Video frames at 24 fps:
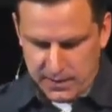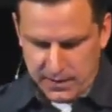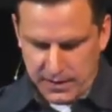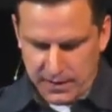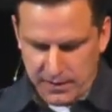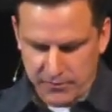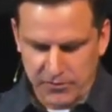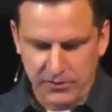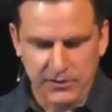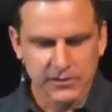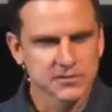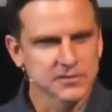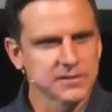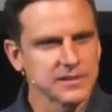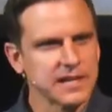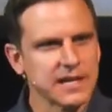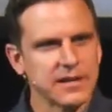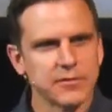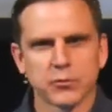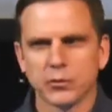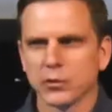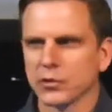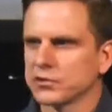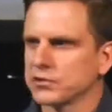If this
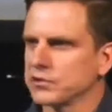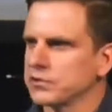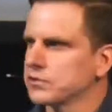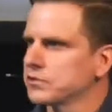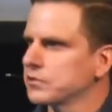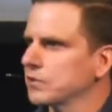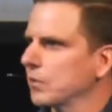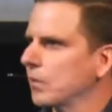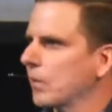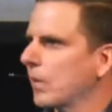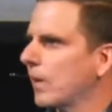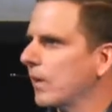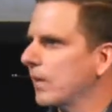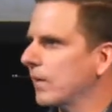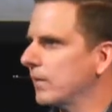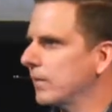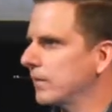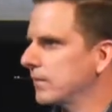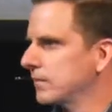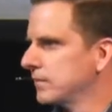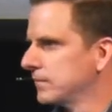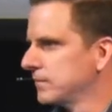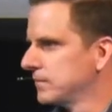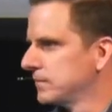life wasn't so
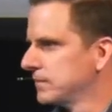hard,